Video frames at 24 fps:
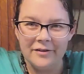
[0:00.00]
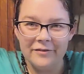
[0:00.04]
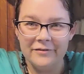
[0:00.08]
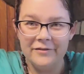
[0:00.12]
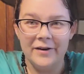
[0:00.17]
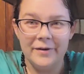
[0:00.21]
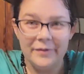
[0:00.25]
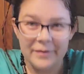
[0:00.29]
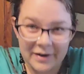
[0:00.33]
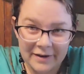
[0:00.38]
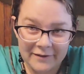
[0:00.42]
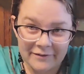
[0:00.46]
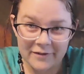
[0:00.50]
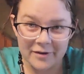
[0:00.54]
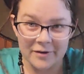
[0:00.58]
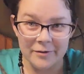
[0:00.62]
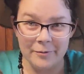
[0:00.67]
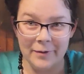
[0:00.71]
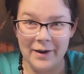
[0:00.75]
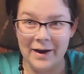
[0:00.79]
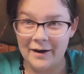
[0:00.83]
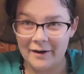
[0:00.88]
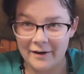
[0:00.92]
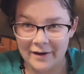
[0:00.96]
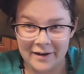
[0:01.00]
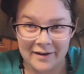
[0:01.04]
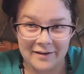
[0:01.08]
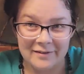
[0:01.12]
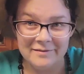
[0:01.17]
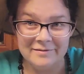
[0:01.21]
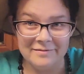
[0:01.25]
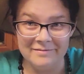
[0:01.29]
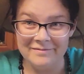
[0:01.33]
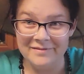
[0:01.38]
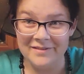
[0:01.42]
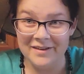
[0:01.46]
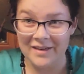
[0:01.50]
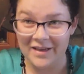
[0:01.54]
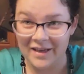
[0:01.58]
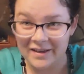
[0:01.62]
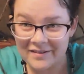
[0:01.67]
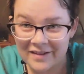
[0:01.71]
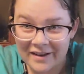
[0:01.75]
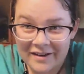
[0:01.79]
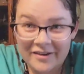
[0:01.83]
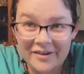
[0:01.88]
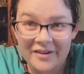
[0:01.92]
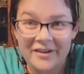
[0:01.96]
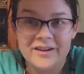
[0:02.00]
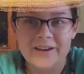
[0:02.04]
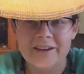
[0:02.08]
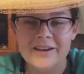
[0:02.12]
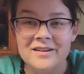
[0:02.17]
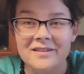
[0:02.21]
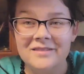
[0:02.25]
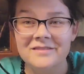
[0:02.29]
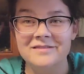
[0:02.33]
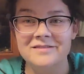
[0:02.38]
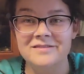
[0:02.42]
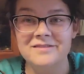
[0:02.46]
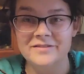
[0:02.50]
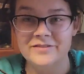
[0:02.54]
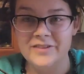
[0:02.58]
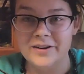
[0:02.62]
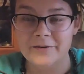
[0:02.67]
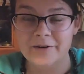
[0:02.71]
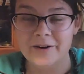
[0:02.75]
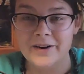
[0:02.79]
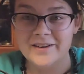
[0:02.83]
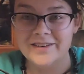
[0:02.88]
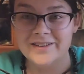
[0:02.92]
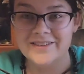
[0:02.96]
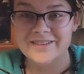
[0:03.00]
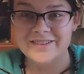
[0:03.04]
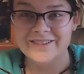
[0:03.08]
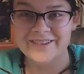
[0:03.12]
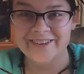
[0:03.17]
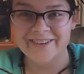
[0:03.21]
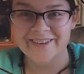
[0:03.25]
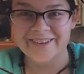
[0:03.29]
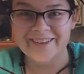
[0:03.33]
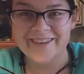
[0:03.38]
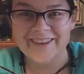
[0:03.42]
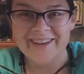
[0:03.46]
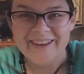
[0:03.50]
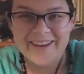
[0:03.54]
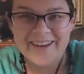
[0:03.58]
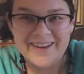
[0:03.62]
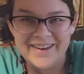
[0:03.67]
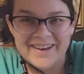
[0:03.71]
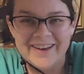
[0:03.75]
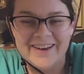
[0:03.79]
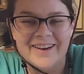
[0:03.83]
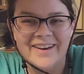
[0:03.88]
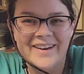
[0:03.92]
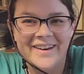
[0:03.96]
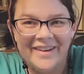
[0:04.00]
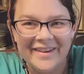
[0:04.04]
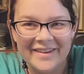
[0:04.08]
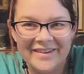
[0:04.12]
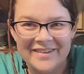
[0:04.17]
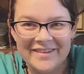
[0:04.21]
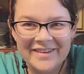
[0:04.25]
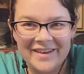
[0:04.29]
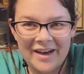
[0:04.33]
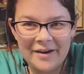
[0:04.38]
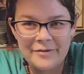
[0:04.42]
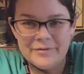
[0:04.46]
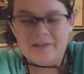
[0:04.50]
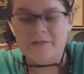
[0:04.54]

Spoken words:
if I would ever wear it. I guess I could if I wanted to. not with